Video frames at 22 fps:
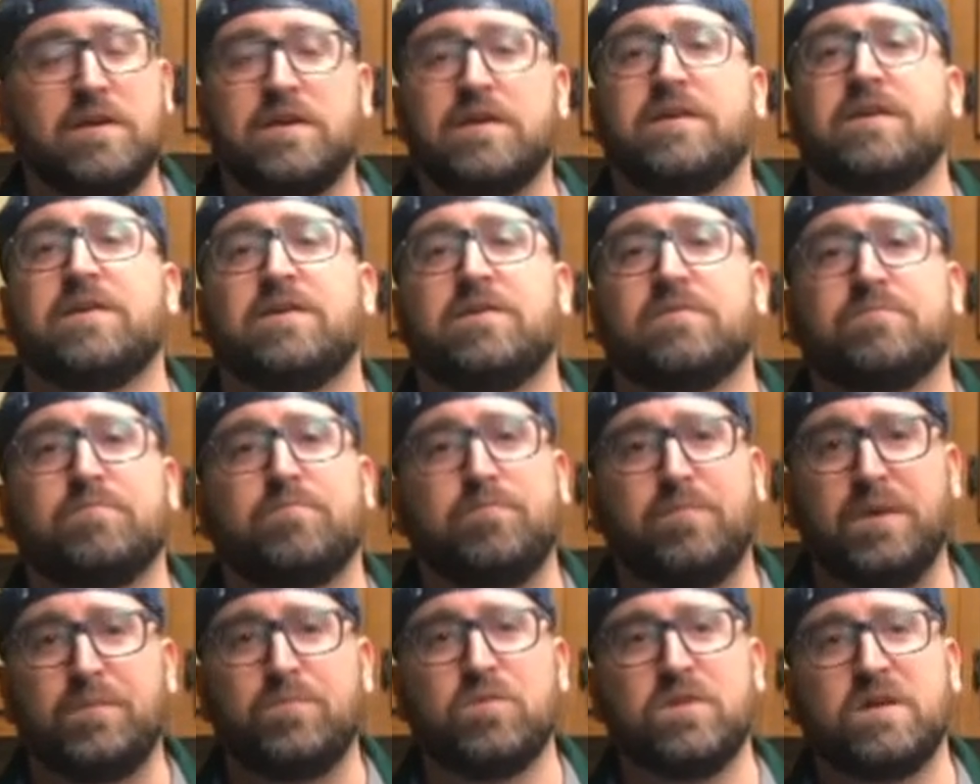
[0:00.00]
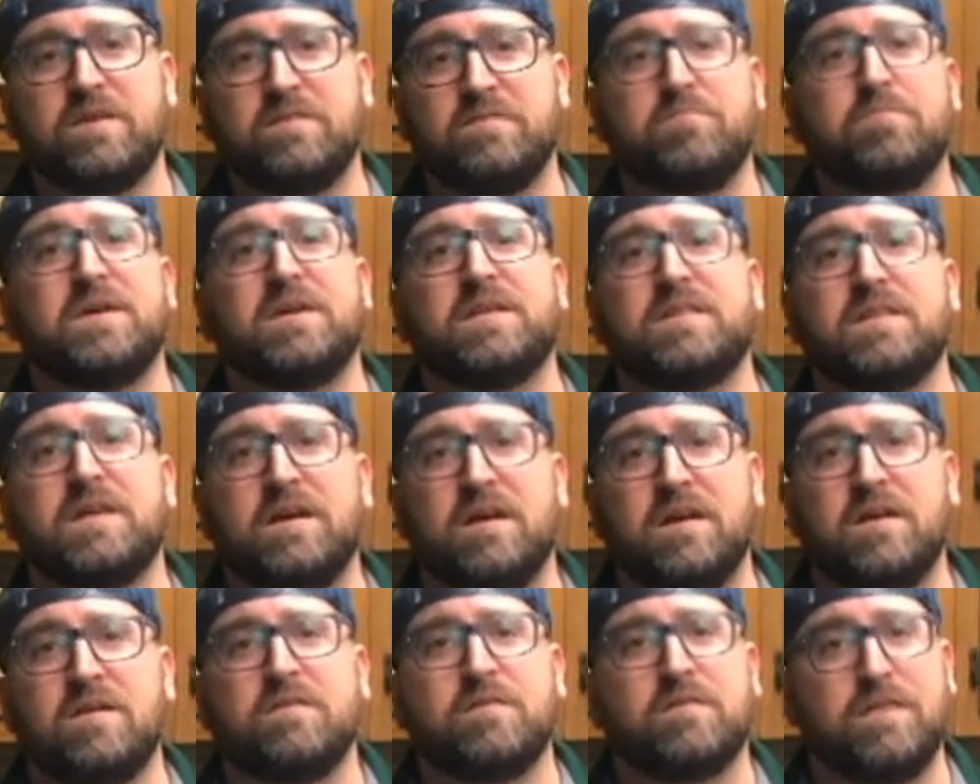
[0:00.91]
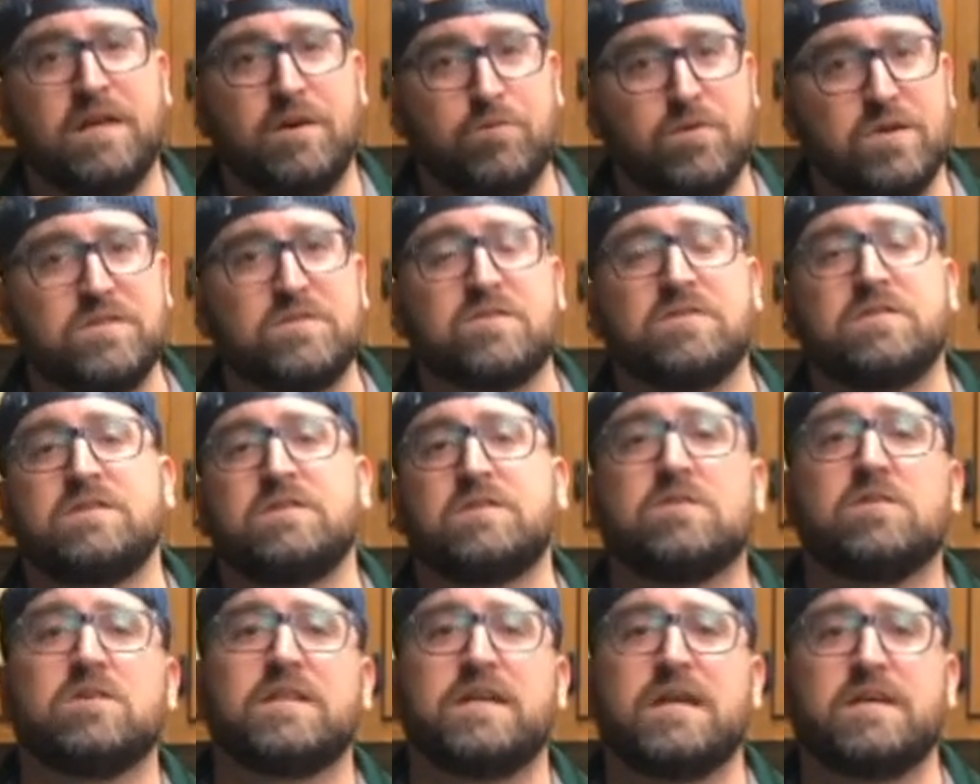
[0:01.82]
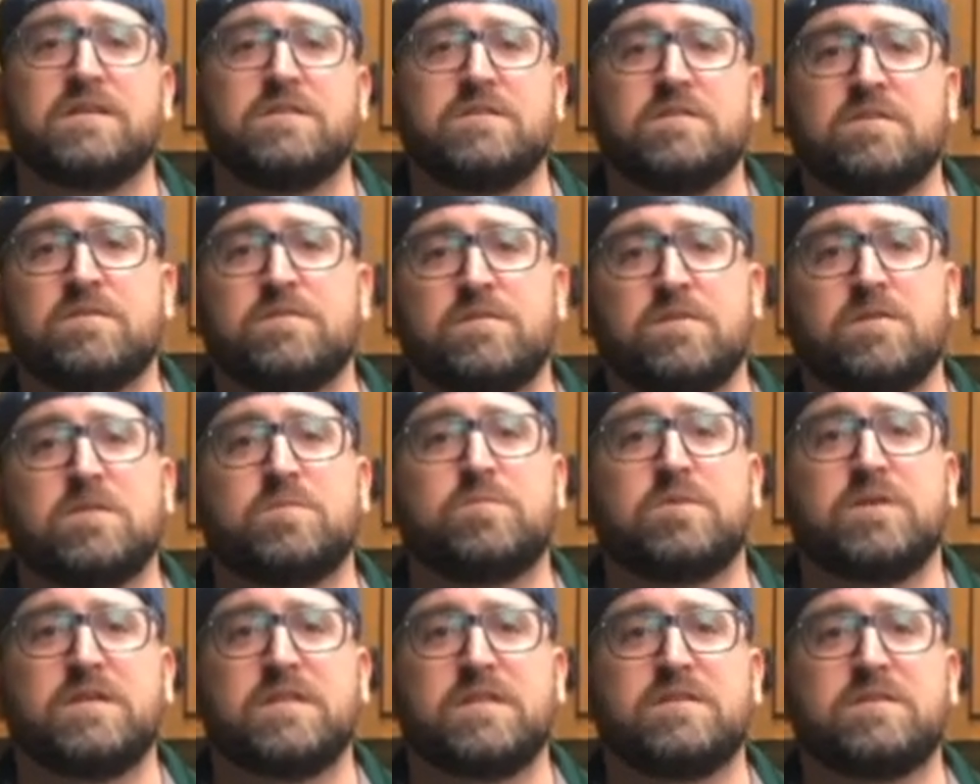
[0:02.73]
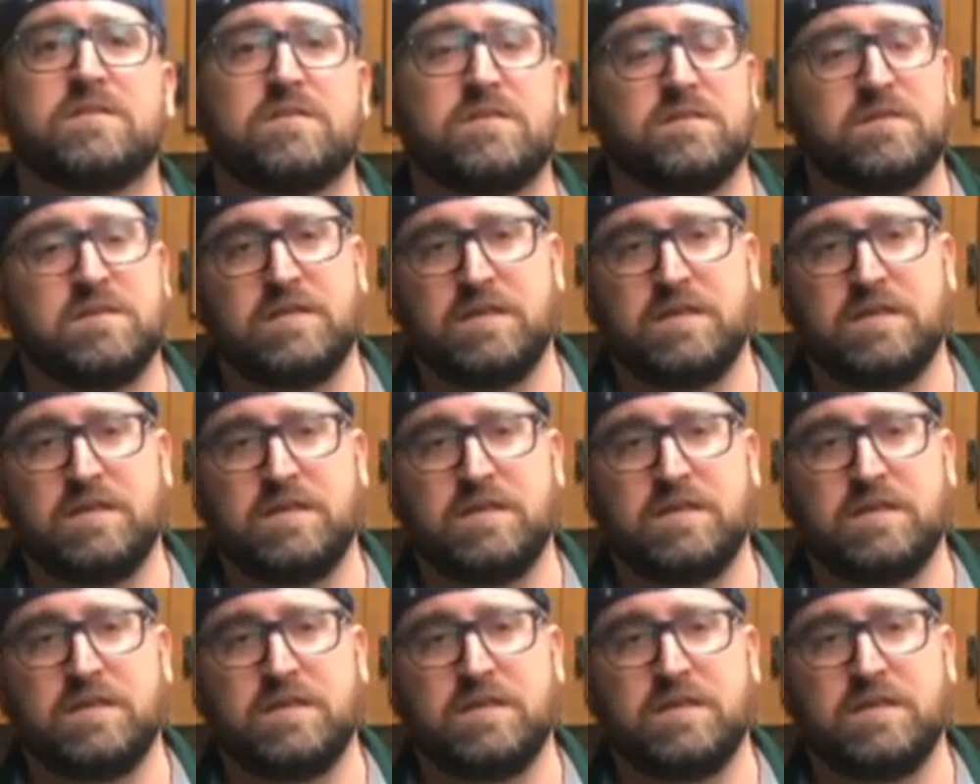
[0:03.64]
You know, people that have been there, they were interested to look at you in the first place,